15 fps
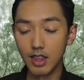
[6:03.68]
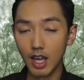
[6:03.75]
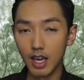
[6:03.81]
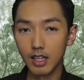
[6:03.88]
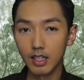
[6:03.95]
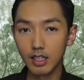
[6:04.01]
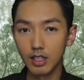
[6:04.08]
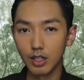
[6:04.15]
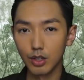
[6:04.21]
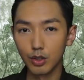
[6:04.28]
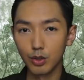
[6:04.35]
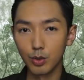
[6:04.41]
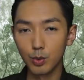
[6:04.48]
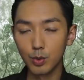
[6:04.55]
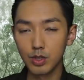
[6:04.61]
then
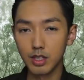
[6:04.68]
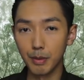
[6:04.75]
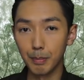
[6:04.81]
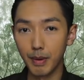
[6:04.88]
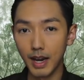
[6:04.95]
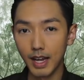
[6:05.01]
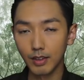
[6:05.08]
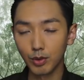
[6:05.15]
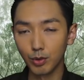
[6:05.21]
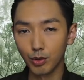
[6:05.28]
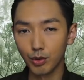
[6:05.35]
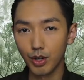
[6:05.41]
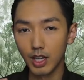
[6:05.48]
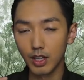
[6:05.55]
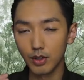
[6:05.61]
use the black to
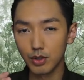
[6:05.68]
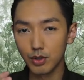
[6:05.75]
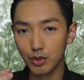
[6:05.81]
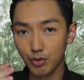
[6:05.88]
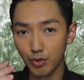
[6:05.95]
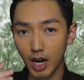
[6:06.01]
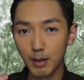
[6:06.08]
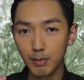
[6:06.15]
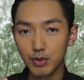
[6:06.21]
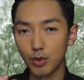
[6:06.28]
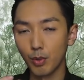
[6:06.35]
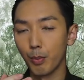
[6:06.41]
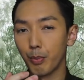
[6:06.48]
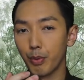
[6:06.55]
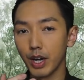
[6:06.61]
create stripes to
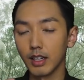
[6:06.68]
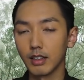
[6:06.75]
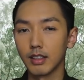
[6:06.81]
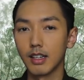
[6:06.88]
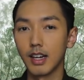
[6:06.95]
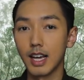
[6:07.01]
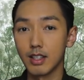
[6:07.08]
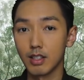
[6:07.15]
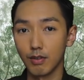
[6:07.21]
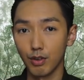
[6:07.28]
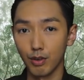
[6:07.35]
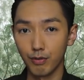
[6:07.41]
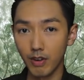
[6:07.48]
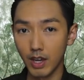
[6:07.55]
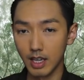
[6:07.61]
break the lines of
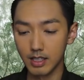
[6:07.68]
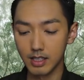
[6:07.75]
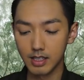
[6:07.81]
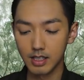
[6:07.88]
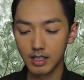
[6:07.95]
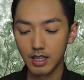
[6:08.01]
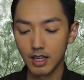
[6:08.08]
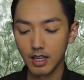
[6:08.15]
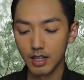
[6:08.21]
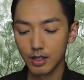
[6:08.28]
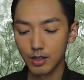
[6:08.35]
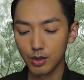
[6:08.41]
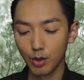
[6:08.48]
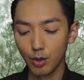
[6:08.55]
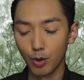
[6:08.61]
your face.
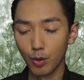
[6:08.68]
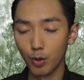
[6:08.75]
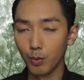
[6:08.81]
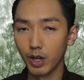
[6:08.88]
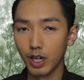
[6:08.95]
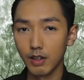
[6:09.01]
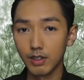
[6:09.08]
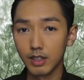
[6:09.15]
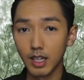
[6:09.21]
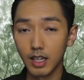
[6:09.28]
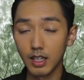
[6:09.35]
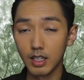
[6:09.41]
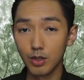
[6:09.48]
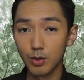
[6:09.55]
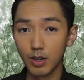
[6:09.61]
So whatever
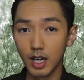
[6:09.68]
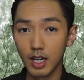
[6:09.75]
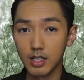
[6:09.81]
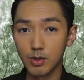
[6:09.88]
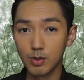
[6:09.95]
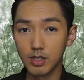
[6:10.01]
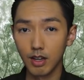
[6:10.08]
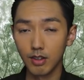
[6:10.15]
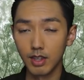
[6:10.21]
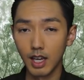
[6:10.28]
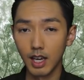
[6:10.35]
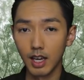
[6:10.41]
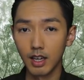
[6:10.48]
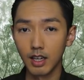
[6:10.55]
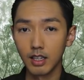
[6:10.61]
technique you guys use out
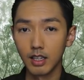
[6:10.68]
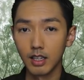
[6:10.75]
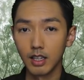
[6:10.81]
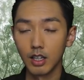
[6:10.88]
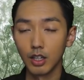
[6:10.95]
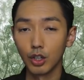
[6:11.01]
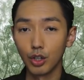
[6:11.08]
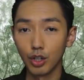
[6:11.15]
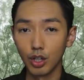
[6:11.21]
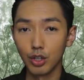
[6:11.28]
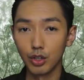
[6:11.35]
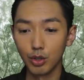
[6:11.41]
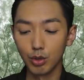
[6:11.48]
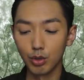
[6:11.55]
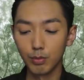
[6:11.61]
there, good on
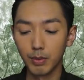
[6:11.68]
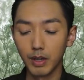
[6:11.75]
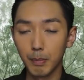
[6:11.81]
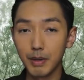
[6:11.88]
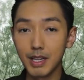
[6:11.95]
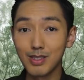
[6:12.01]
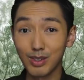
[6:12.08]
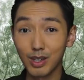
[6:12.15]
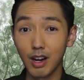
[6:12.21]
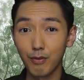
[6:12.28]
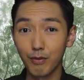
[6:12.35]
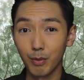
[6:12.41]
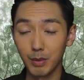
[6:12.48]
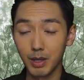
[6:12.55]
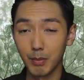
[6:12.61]
you, but please don't come
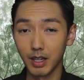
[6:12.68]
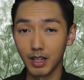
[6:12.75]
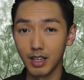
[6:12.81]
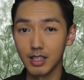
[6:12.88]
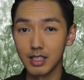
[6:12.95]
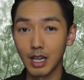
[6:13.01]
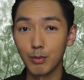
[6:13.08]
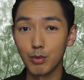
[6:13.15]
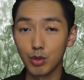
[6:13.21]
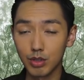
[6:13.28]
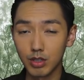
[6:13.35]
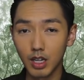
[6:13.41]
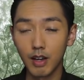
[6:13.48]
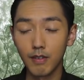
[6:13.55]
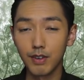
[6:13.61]
for me because I'm
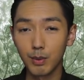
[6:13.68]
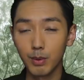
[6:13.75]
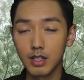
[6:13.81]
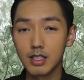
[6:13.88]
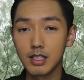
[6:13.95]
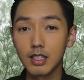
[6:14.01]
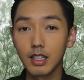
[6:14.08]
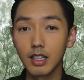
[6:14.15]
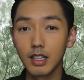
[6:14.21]
sure everyone's